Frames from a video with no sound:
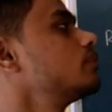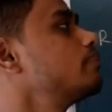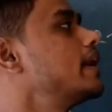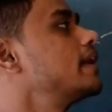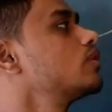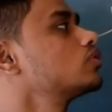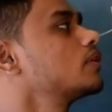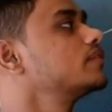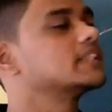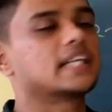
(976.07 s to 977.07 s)
made use
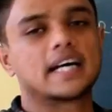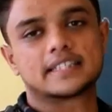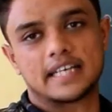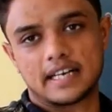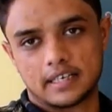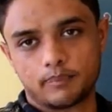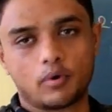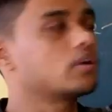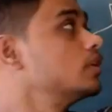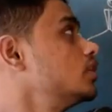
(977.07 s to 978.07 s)
of this azide
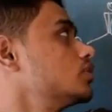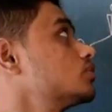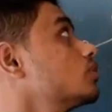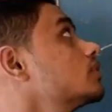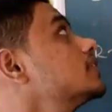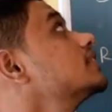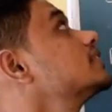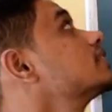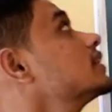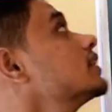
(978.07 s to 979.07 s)
compound, so this is